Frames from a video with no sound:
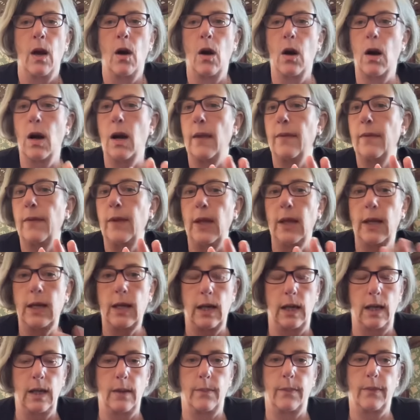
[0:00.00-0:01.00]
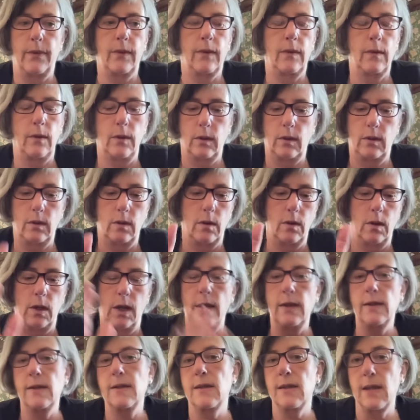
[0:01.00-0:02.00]
All right, the eclipse.
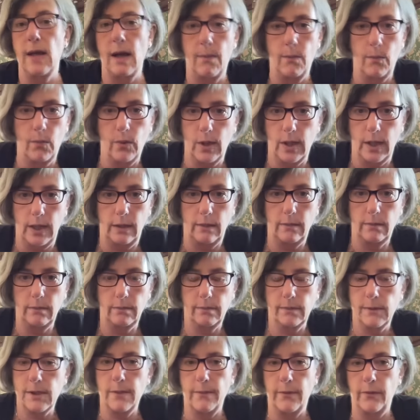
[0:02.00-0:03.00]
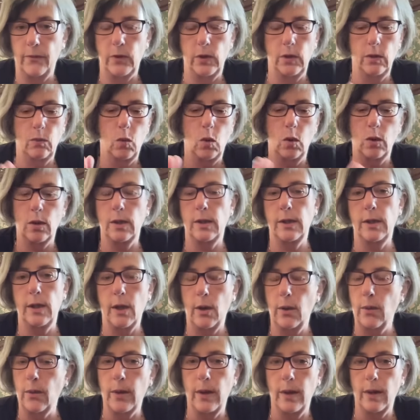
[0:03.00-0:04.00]
In summary, some of you want
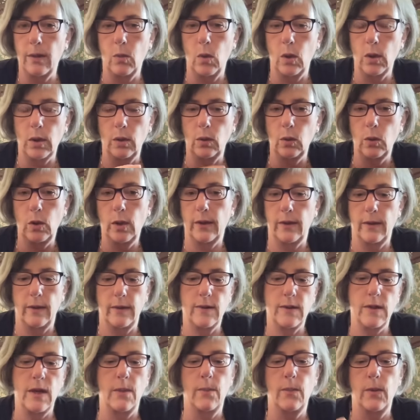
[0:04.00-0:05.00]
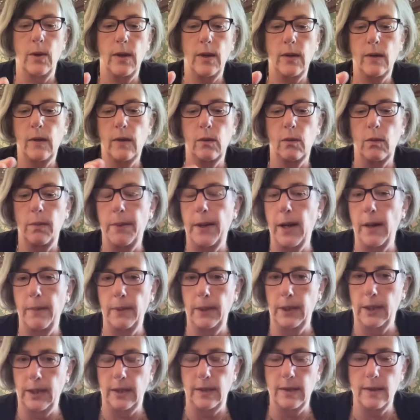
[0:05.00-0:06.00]
to look at summaries. The
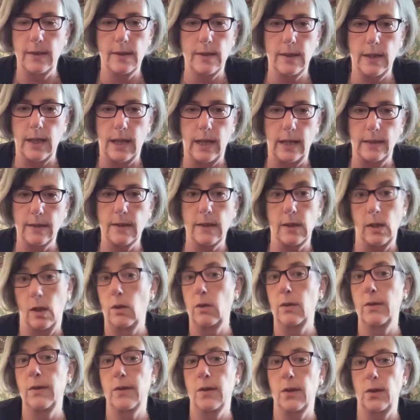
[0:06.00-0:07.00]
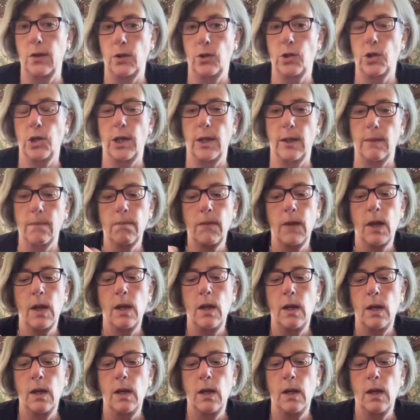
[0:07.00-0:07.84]
Republicans are soul-searching.